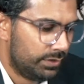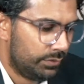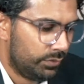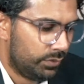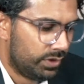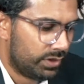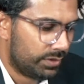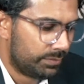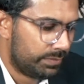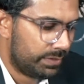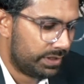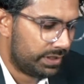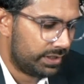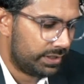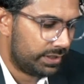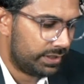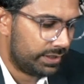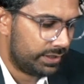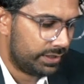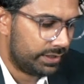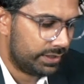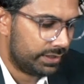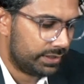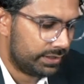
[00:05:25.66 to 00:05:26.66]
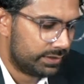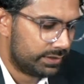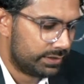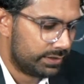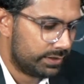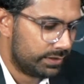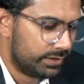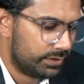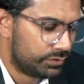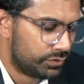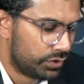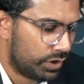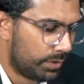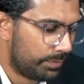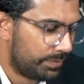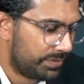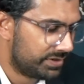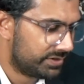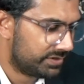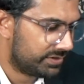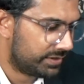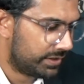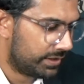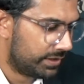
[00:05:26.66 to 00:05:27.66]
I walk by the
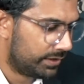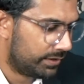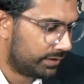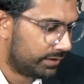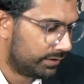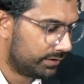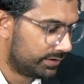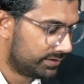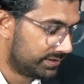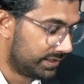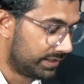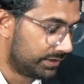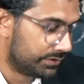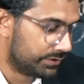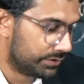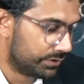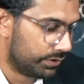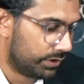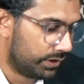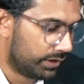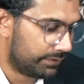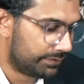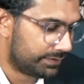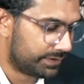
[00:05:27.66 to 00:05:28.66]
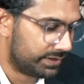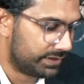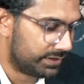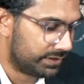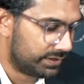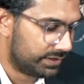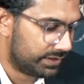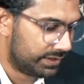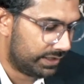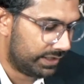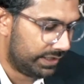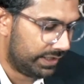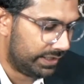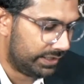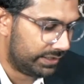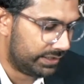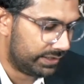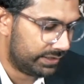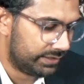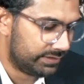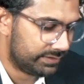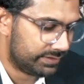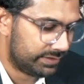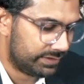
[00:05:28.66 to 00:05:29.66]
drop-in center often,
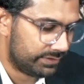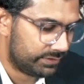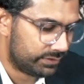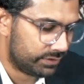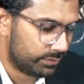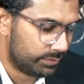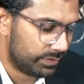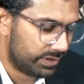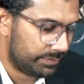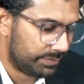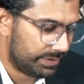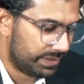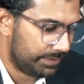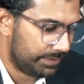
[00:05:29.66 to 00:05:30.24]
and I see so many